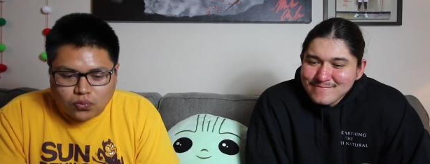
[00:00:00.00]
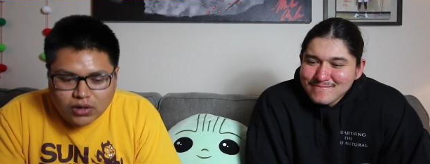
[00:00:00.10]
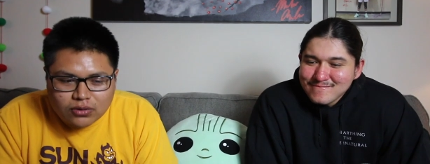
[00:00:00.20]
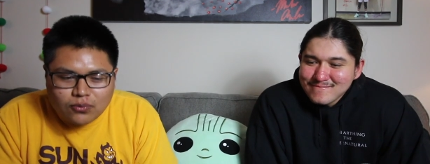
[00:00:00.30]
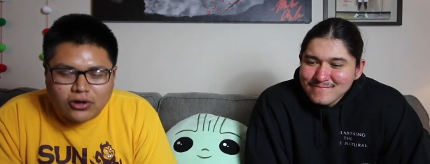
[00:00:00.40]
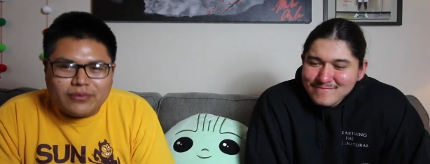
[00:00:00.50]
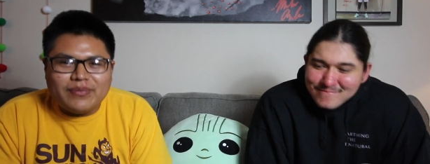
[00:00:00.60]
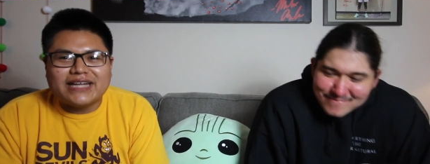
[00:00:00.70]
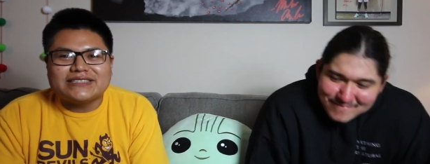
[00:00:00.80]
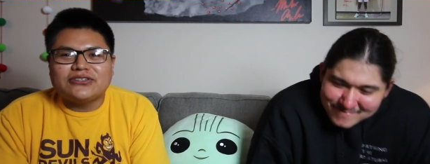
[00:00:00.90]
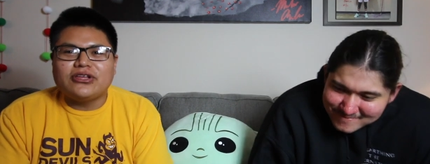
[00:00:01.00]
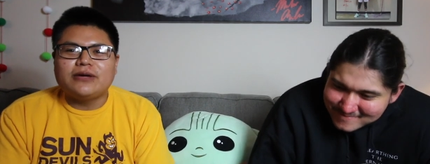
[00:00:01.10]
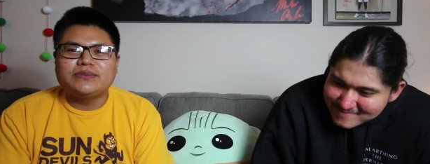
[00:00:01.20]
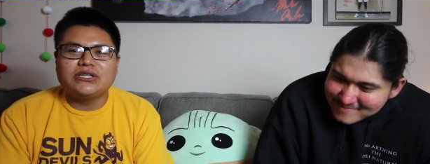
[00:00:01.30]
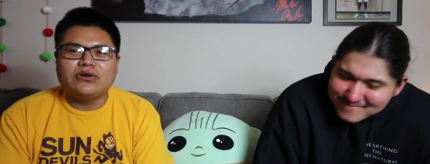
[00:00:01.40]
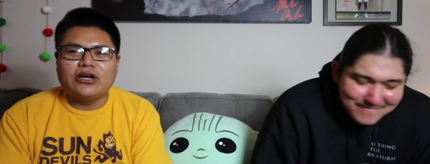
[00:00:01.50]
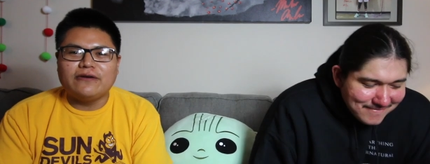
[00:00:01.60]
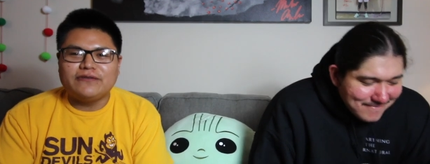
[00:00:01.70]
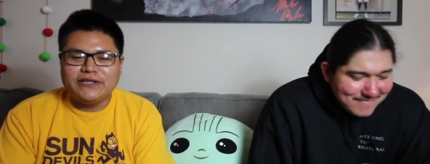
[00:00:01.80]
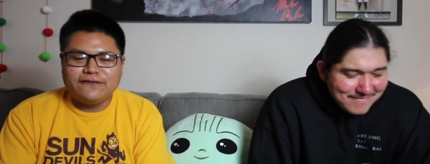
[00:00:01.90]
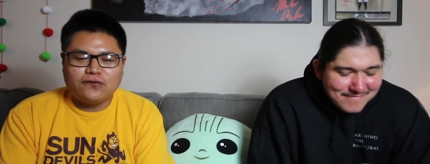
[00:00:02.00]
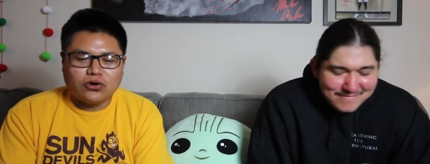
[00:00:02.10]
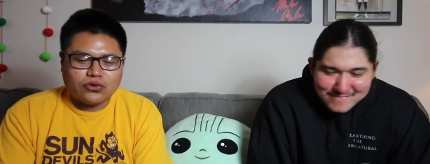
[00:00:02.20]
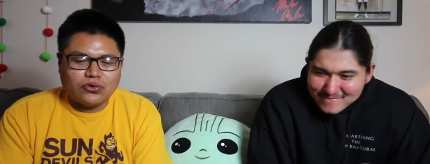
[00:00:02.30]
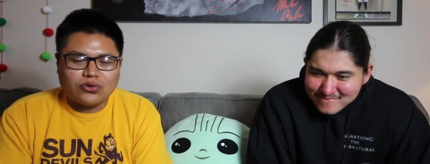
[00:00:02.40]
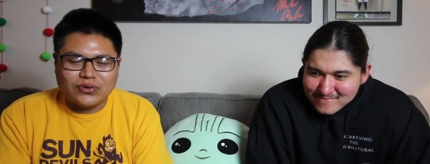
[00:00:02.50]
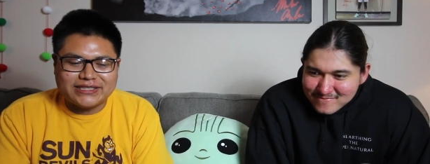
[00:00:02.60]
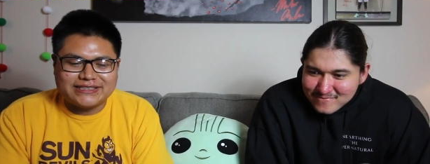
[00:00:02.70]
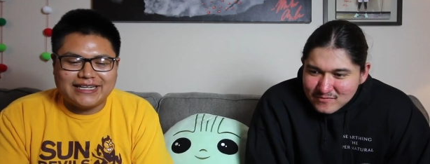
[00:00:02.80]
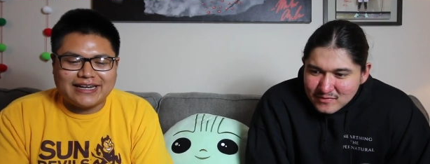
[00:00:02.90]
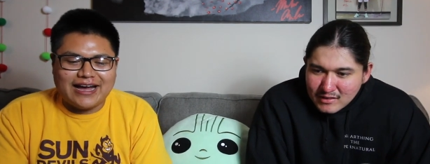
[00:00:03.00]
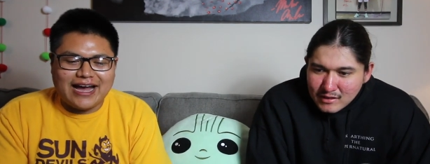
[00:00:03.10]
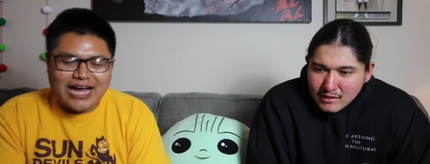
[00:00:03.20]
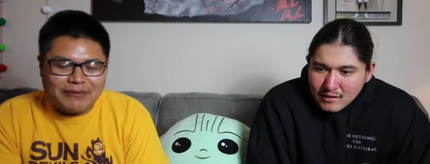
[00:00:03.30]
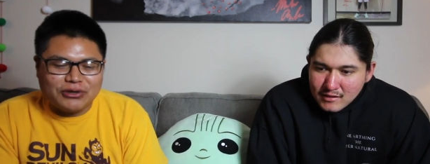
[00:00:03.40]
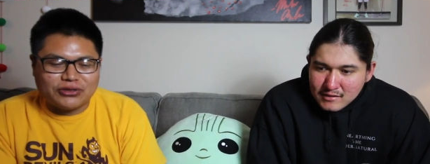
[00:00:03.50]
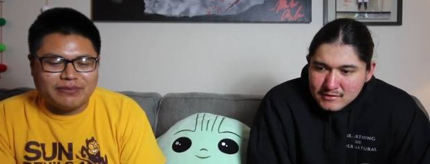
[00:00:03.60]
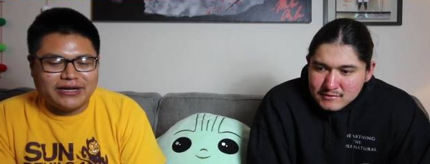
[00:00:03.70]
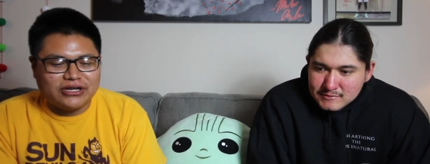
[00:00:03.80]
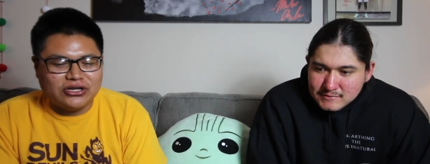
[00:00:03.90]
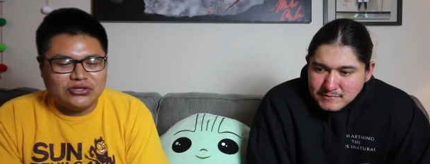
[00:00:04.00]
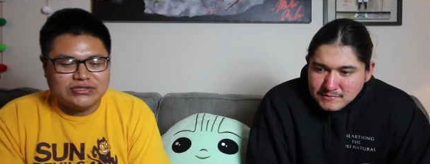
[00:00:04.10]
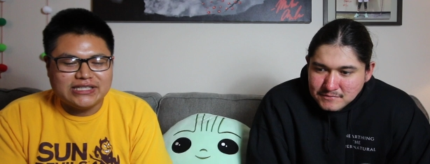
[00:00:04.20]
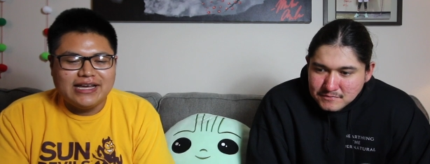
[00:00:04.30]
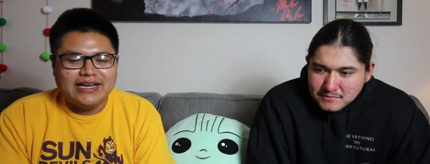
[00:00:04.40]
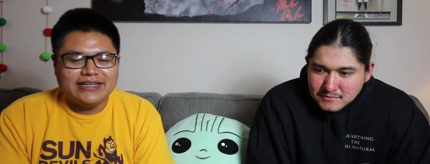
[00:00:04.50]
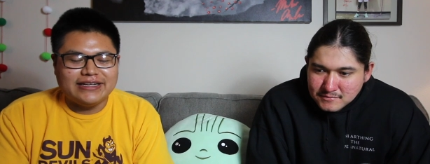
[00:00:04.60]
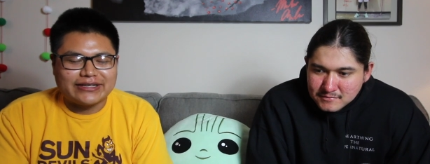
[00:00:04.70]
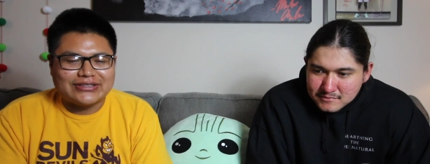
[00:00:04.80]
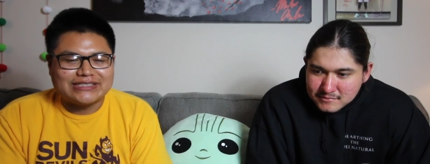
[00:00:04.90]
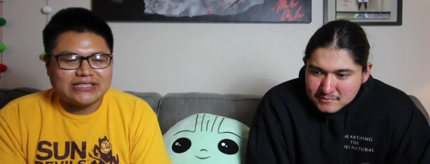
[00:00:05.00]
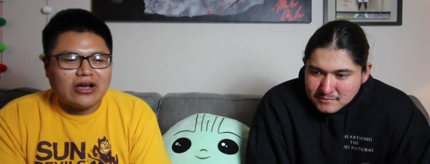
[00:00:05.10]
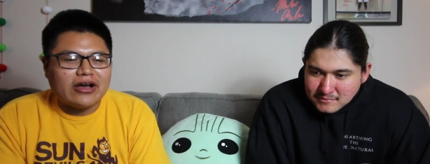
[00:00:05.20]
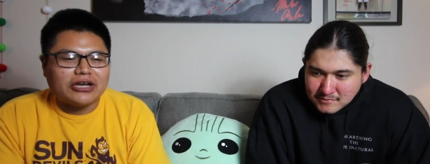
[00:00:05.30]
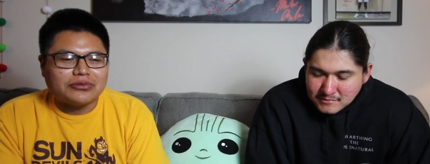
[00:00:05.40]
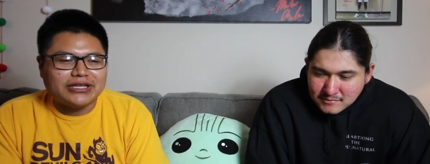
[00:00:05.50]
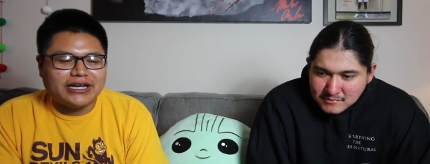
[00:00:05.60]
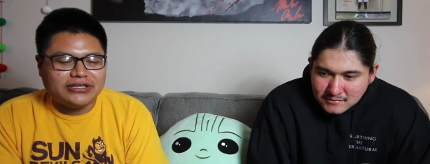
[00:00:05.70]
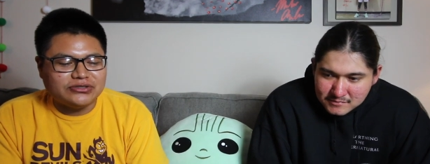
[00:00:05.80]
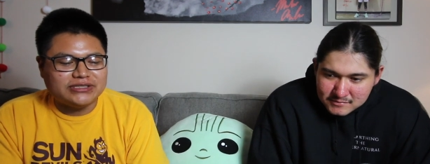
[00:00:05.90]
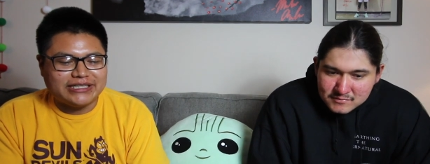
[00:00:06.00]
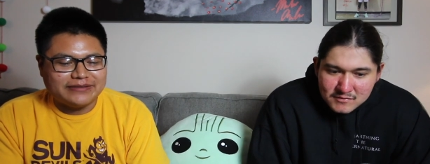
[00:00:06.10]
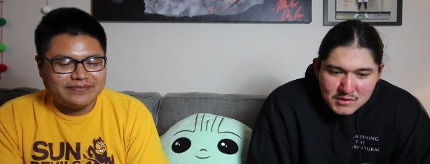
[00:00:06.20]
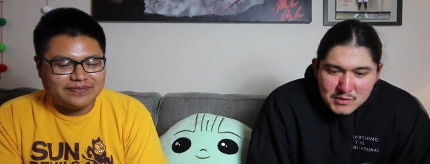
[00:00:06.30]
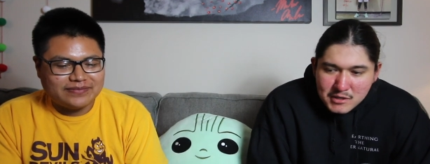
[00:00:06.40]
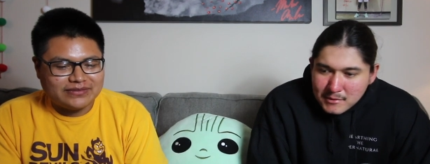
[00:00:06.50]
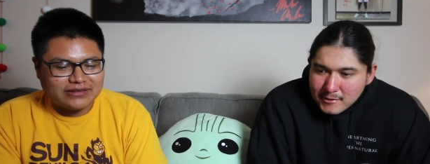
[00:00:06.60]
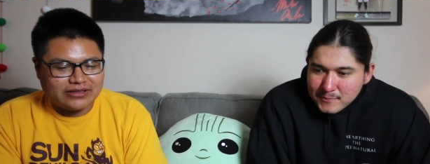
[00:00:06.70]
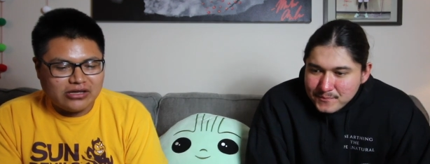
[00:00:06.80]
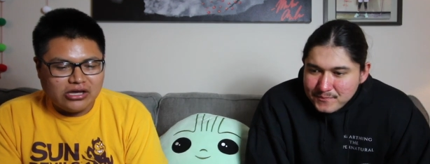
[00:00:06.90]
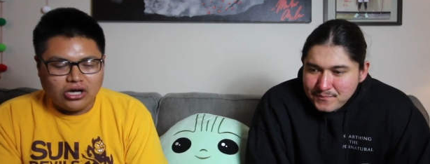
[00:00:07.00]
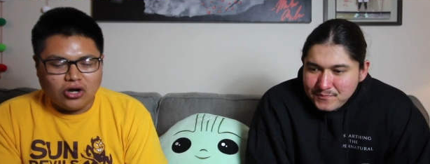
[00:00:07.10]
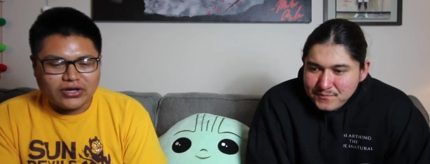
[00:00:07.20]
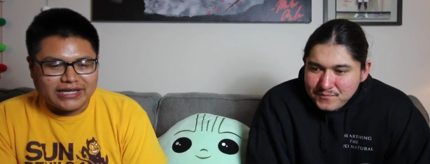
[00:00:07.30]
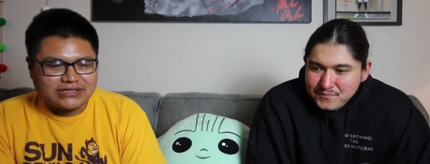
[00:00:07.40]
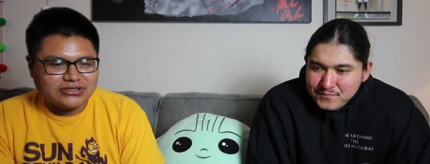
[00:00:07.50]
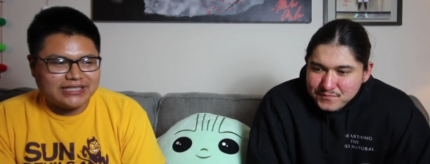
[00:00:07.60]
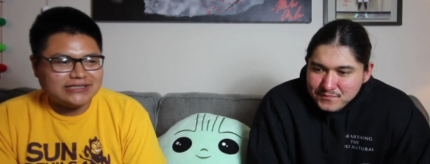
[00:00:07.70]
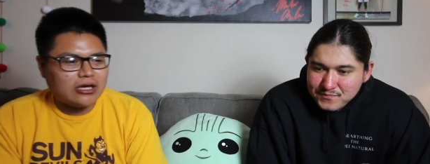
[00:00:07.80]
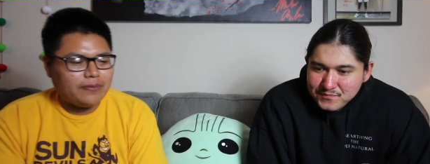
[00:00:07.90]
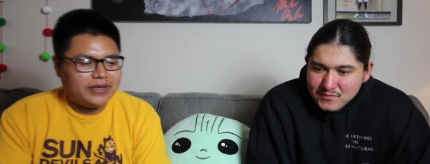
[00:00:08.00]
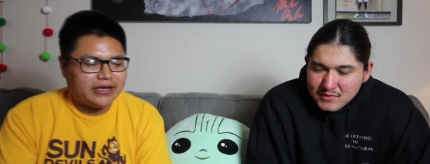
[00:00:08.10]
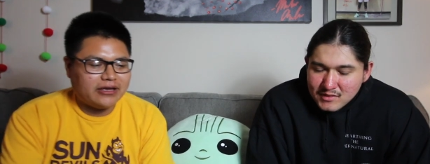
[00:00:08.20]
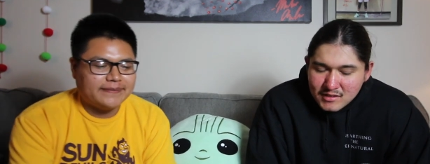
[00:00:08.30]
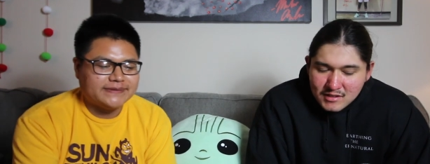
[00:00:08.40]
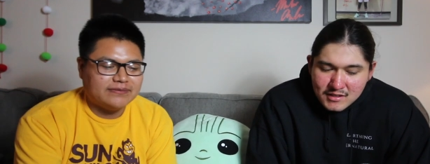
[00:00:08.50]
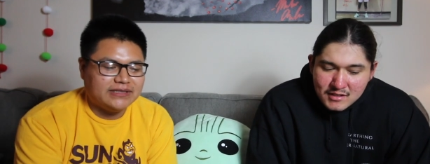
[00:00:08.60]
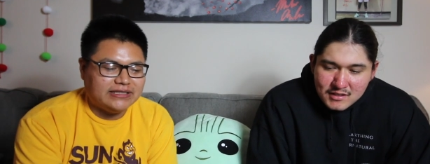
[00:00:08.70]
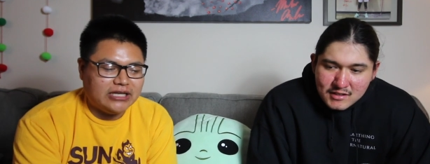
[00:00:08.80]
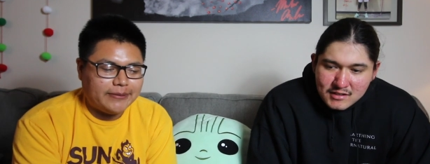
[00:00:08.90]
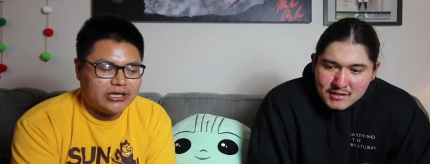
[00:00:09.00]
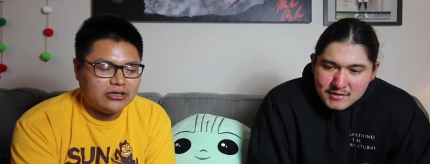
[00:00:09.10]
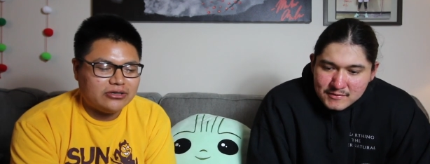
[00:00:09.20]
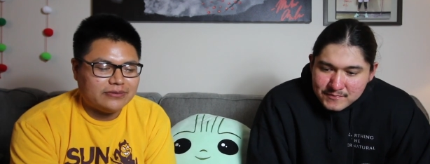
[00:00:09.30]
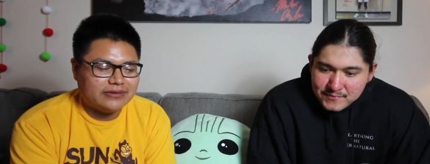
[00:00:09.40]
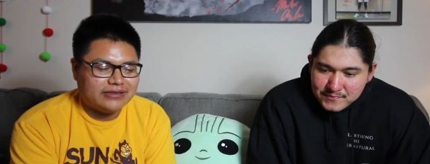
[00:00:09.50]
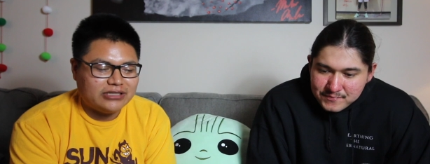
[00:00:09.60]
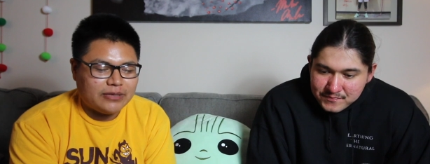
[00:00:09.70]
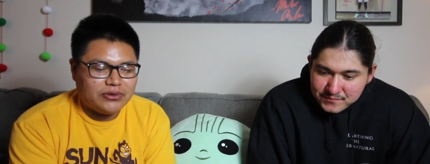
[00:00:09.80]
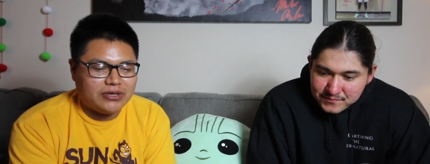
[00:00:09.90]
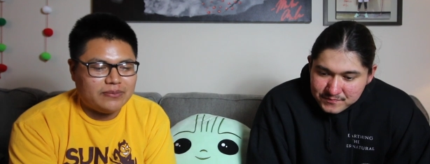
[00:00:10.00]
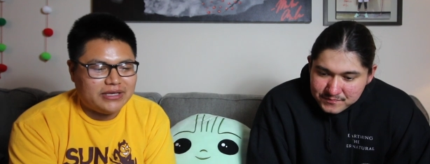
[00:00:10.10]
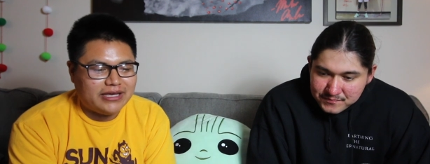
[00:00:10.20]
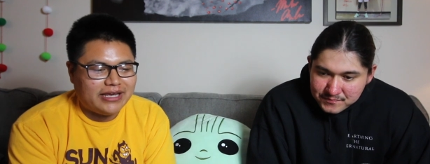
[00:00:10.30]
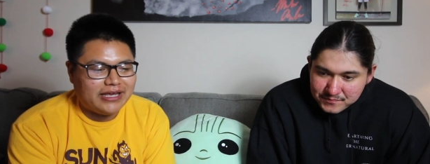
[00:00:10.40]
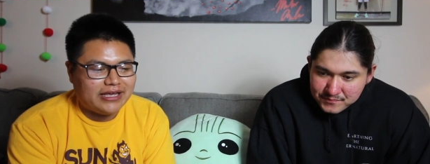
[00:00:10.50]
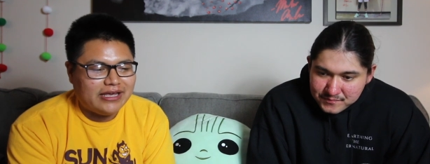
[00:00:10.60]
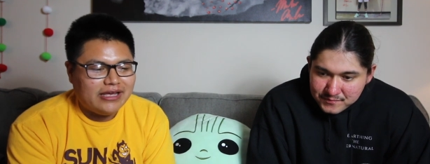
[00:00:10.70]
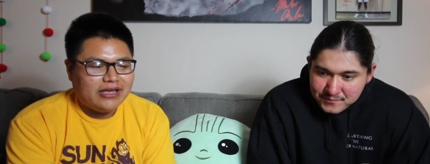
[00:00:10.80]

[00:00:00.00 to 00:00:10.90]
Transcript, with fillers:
Speaker 1: Welcome, welcome back to another episode of the Fourth World Quick Take. I'm here with my co-host Nicholas Todd. Everybody, how you doing today? Doing good, bro. Okay, so today's topic comes from the WNBA